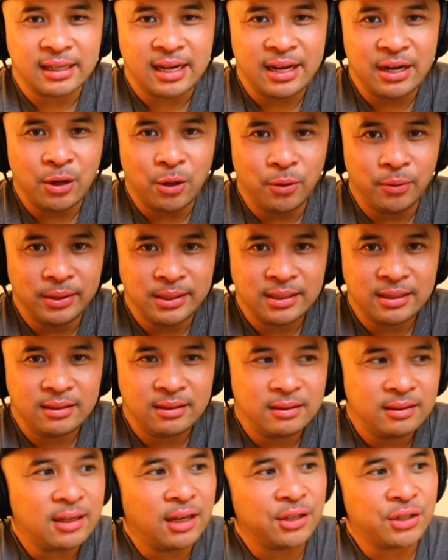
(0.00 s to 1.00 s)
I kind of
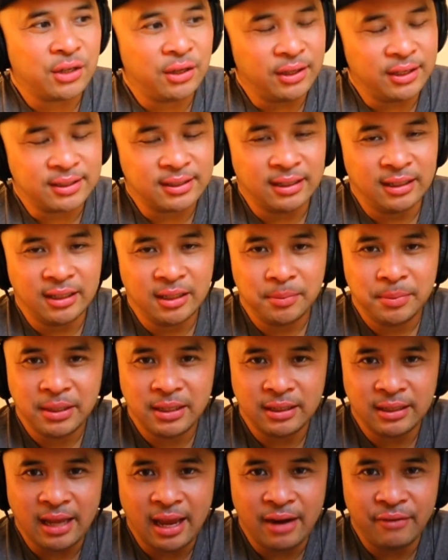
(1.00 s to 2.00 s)
always touch on this a little
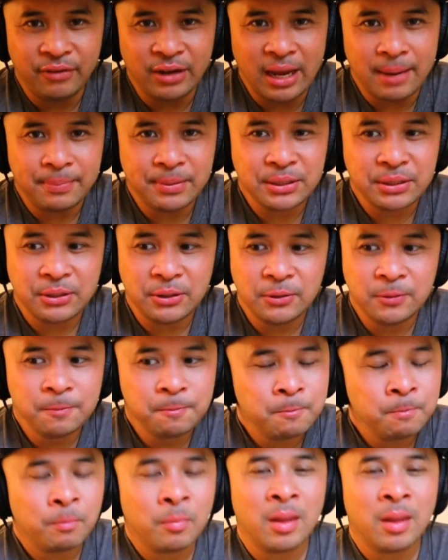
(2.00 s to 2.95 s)
bit at every episode.